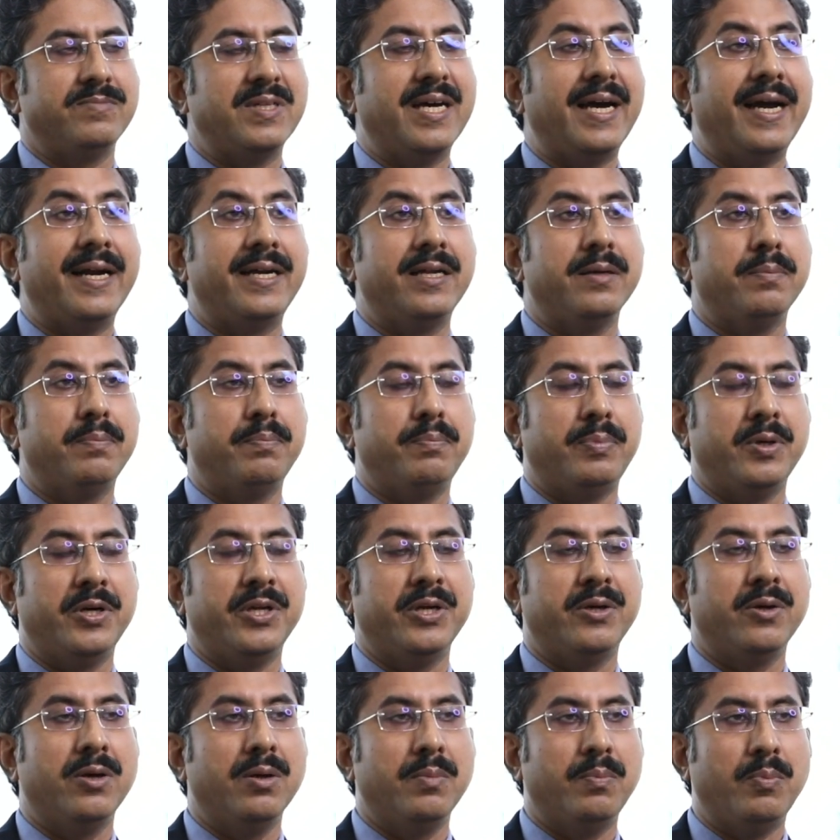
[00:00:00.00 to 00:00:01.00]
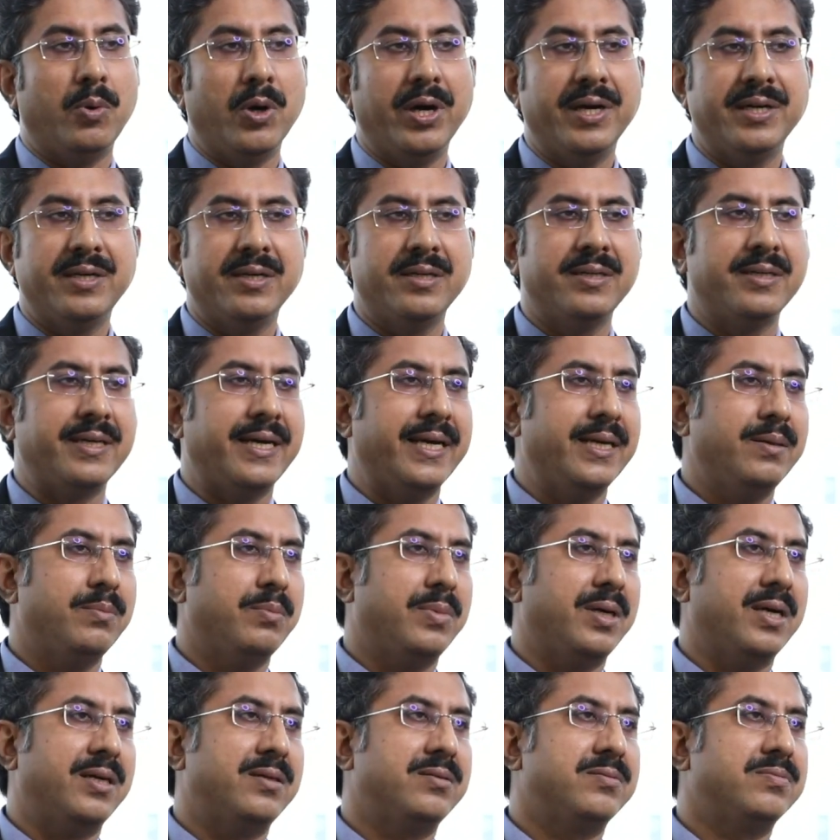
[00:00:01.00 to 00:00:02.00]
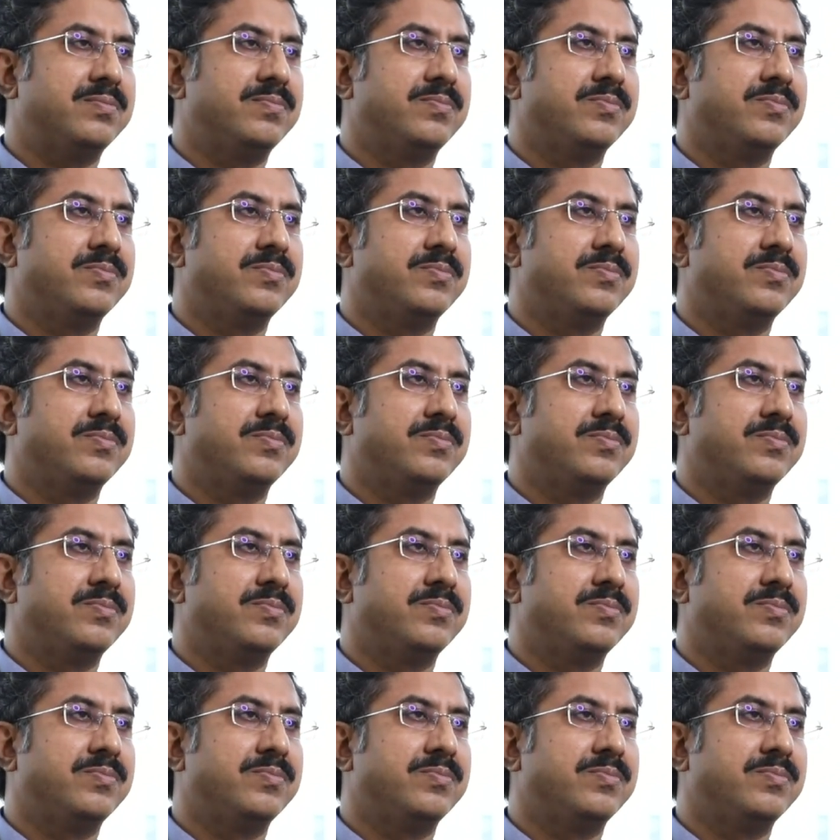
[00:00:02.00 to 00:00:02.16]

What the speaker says: at a particular point in time, but